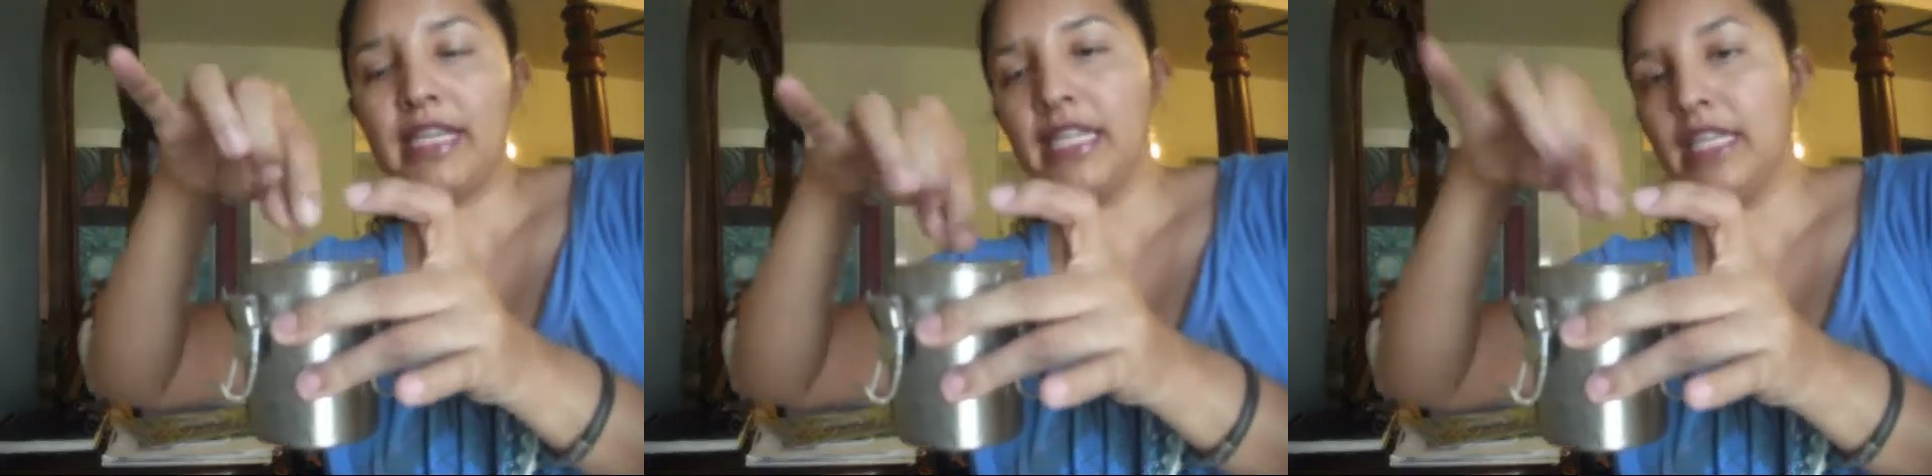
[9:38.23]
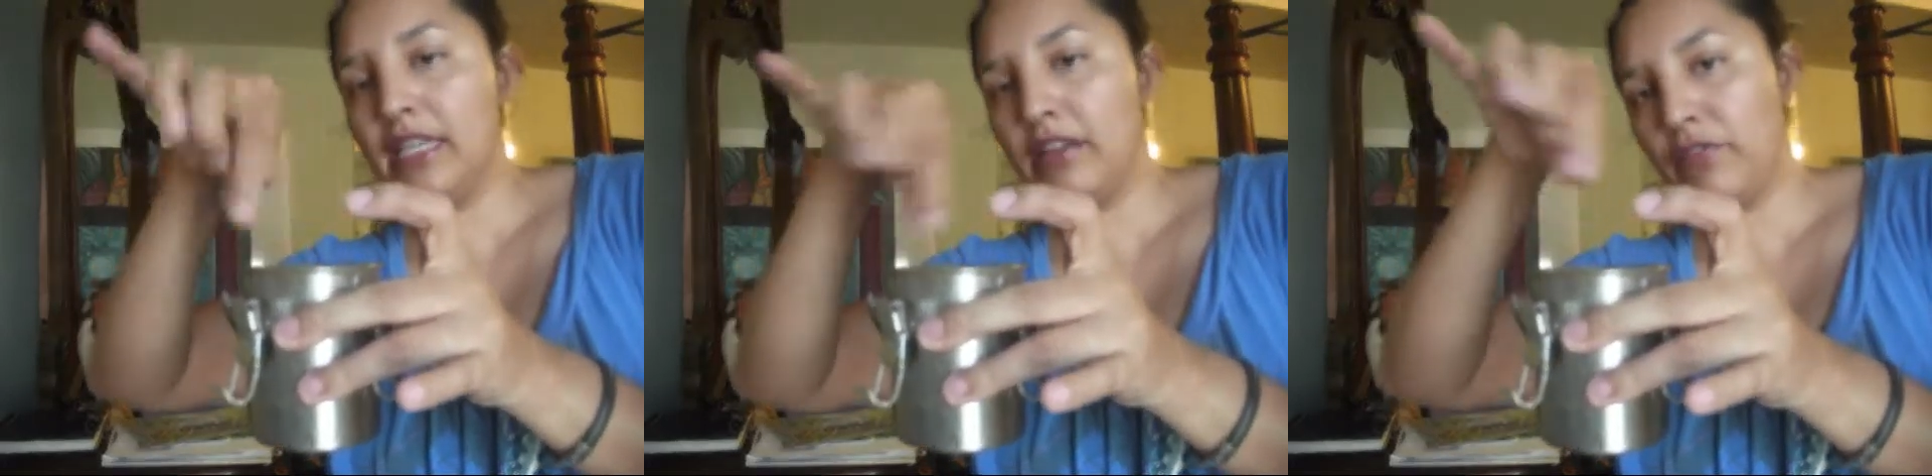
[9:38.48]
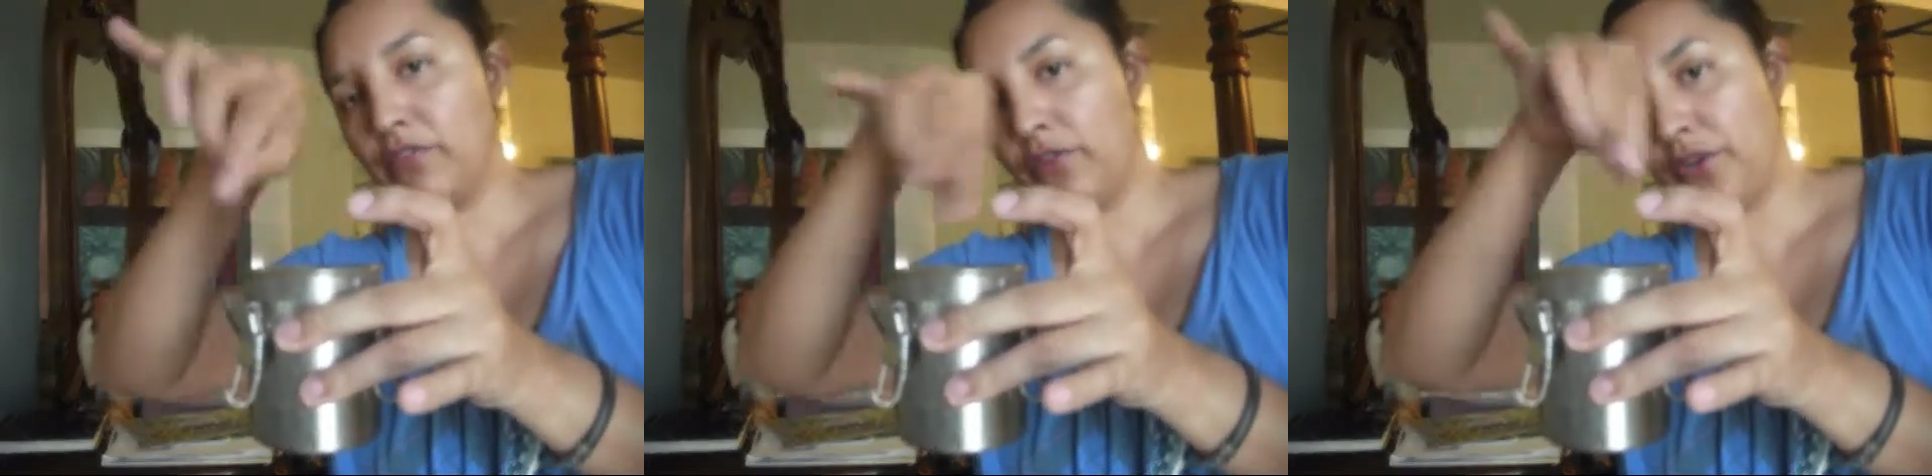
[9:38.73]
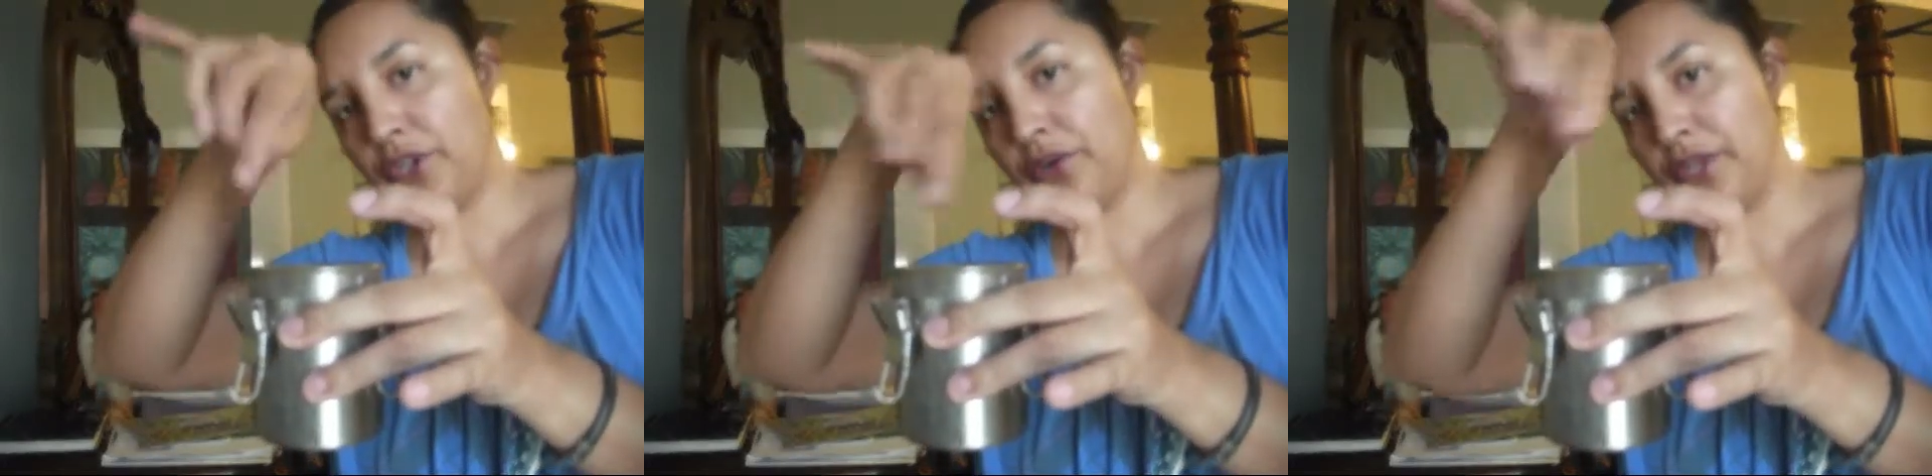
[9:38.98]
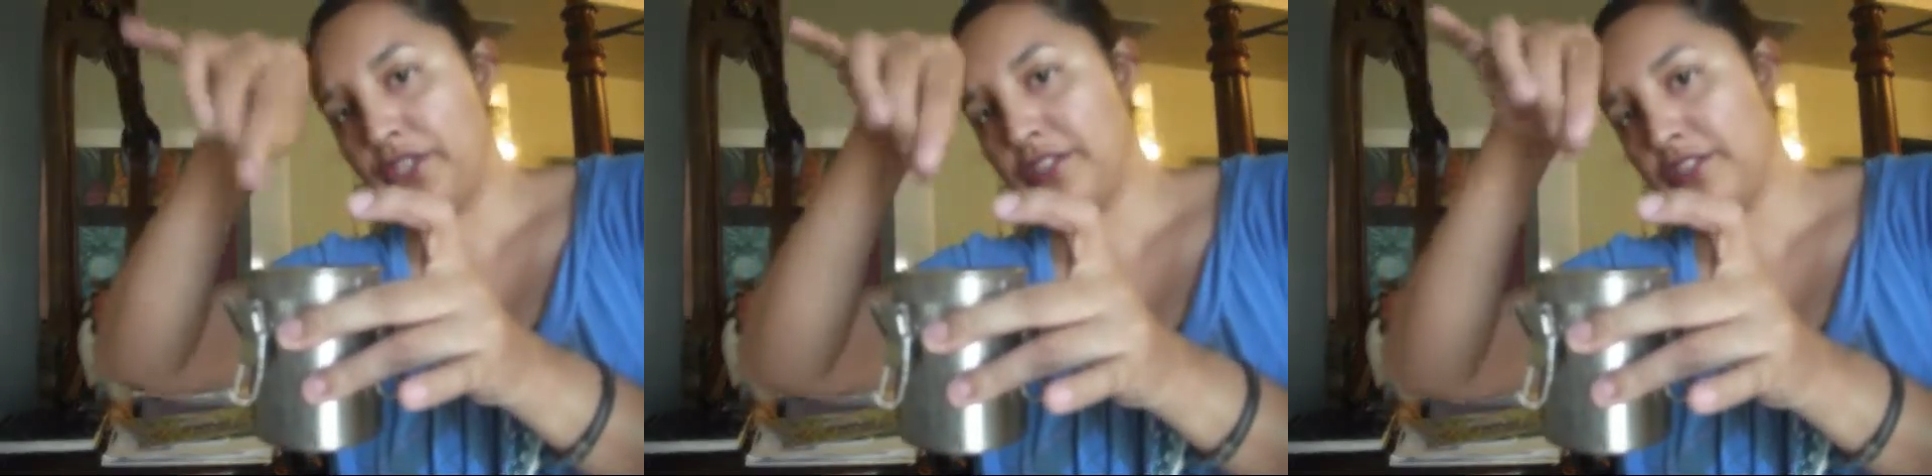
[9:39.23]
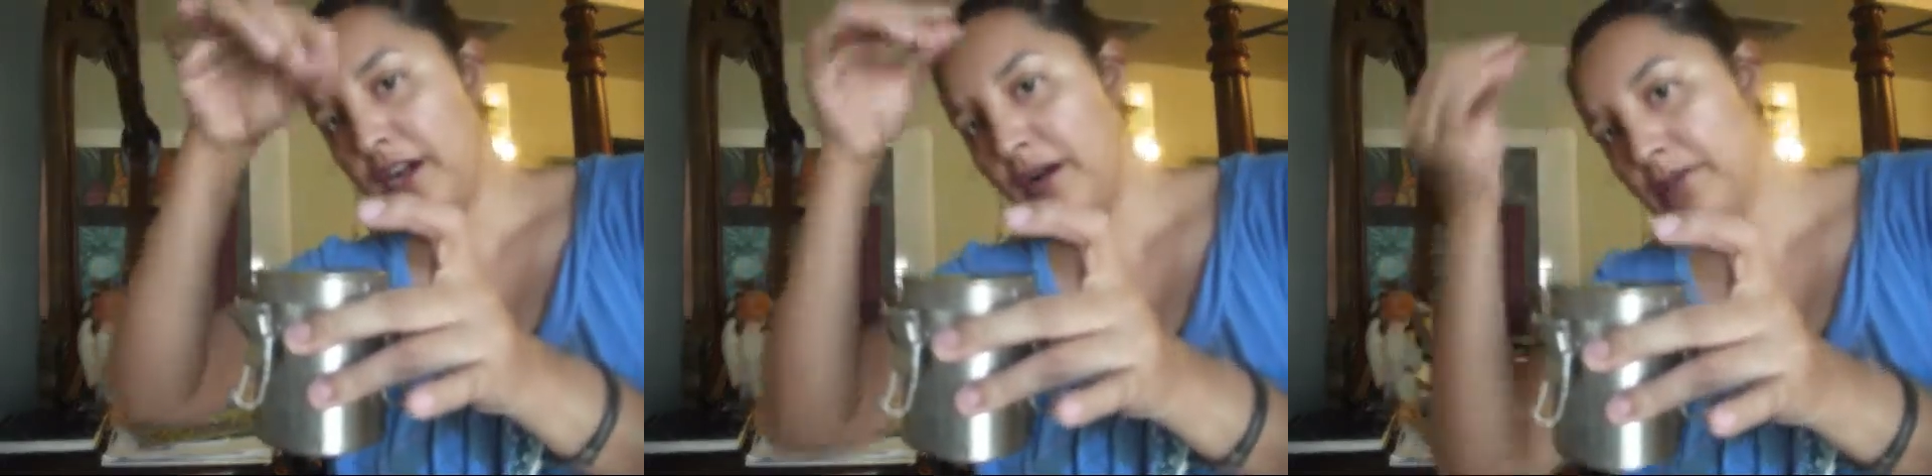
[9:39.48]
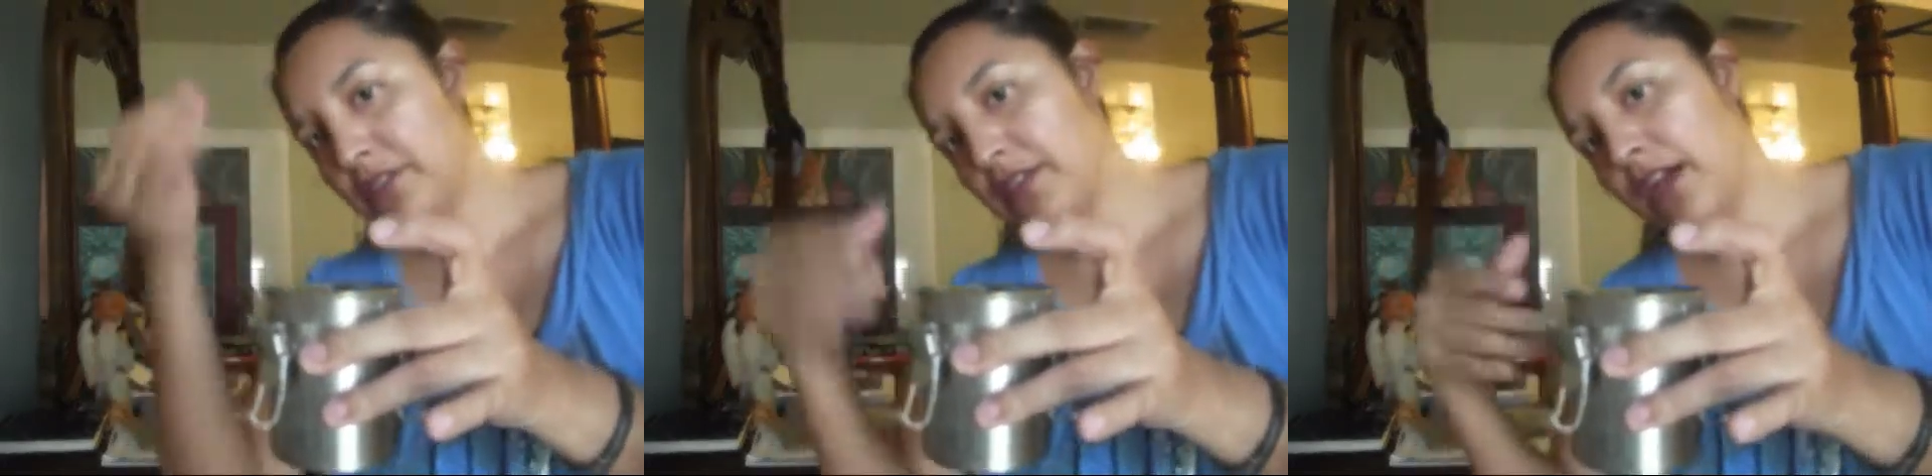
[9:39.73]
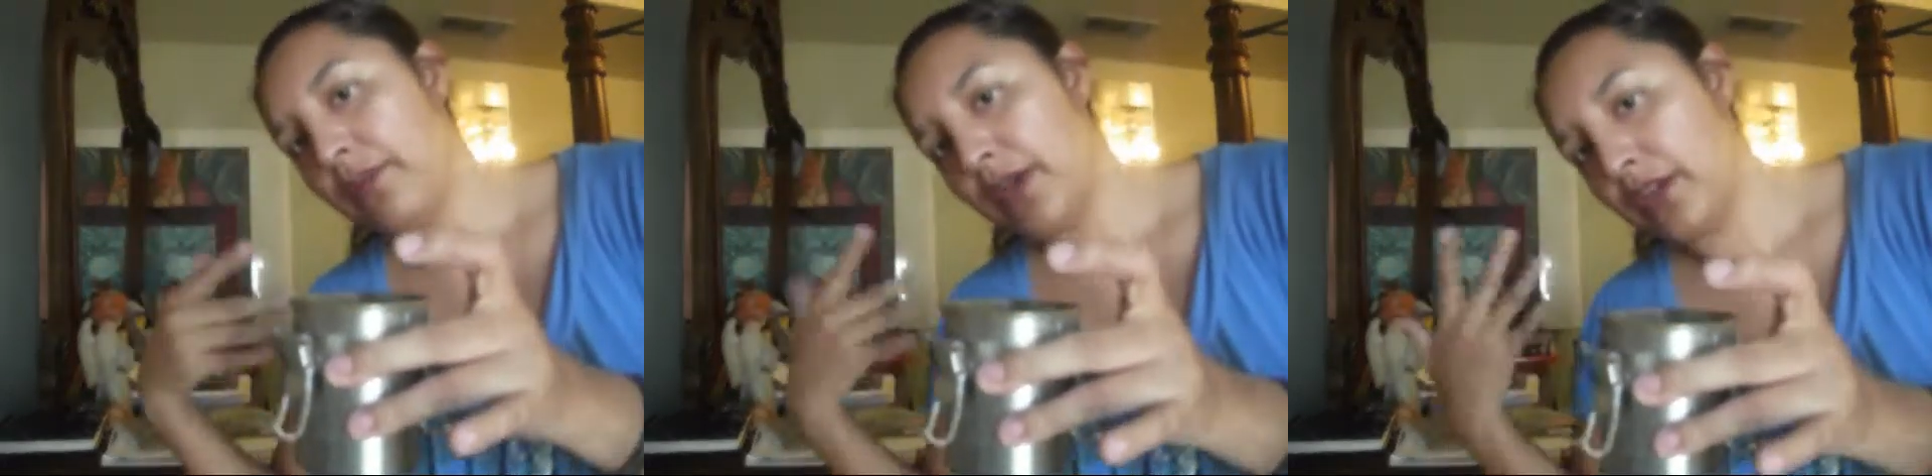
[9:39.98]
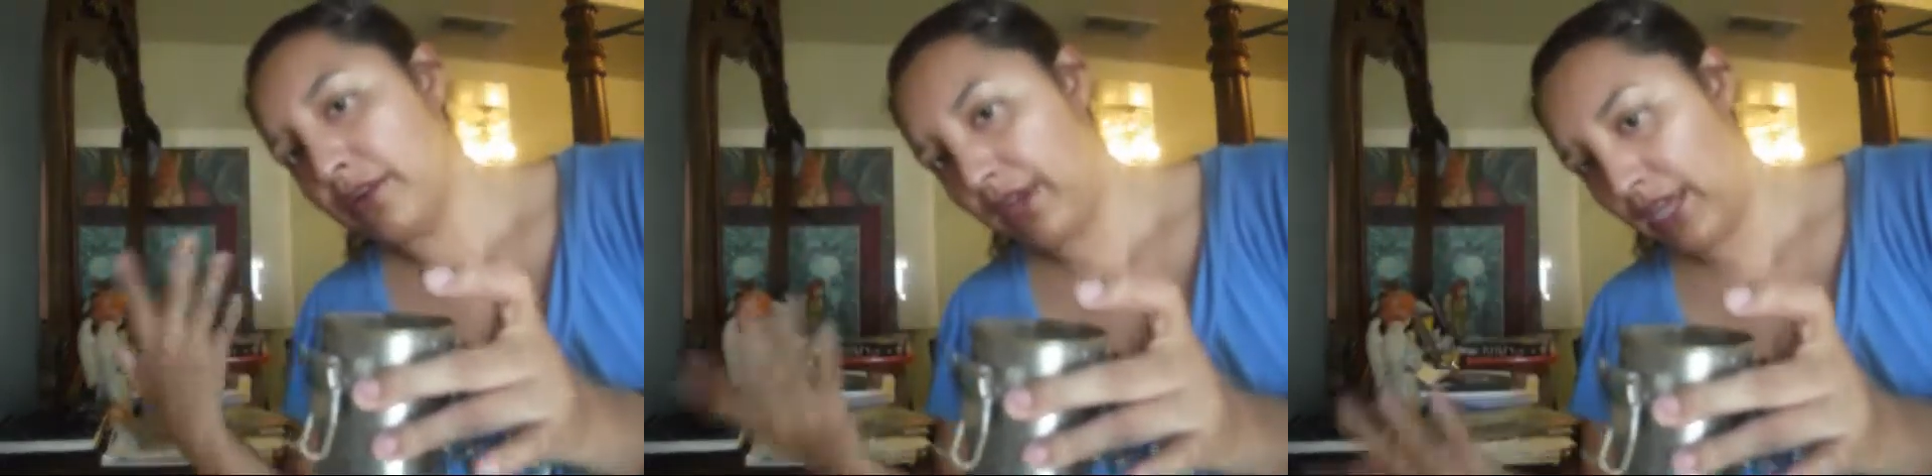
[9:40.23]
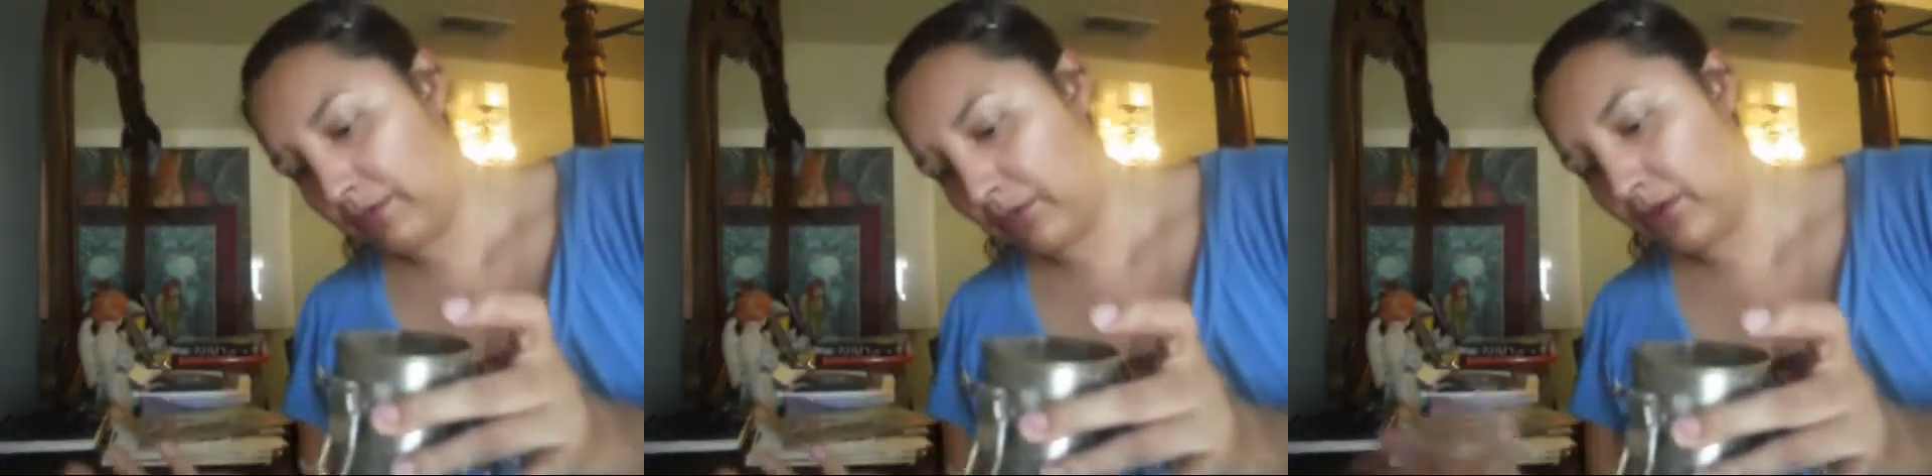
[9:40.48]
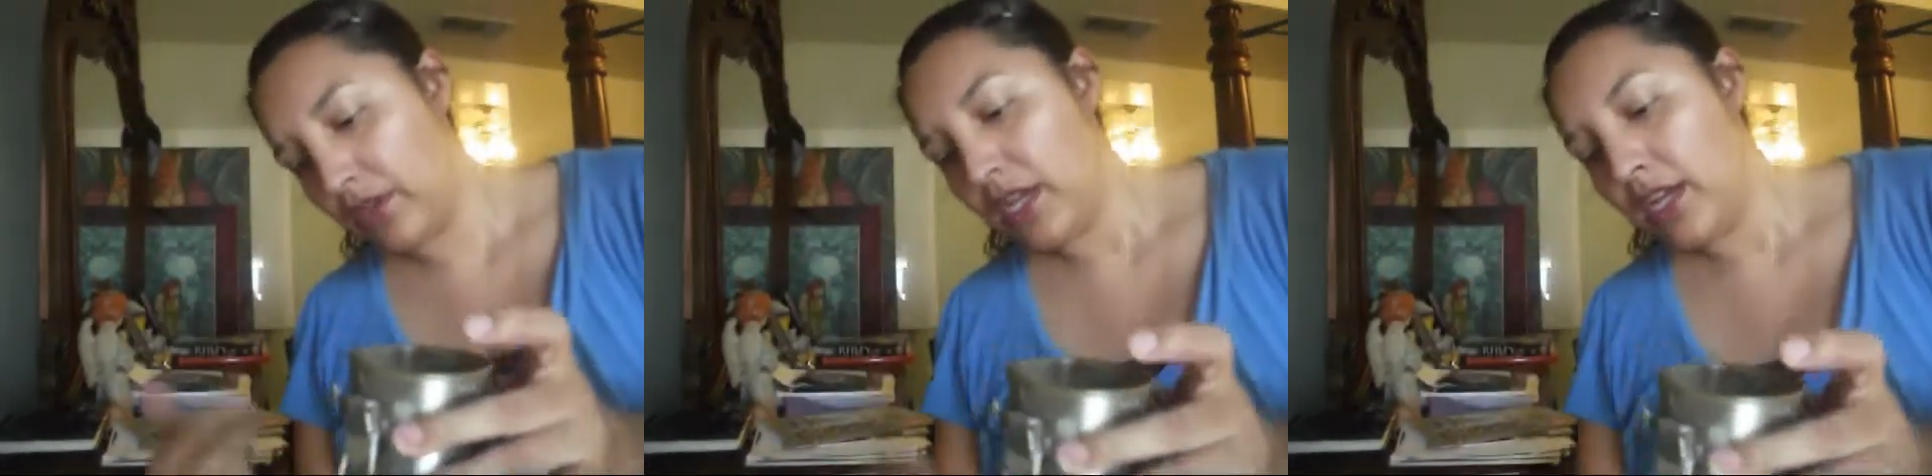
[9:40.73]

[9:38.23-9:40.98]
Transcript: clean for you on the top, so that way you're able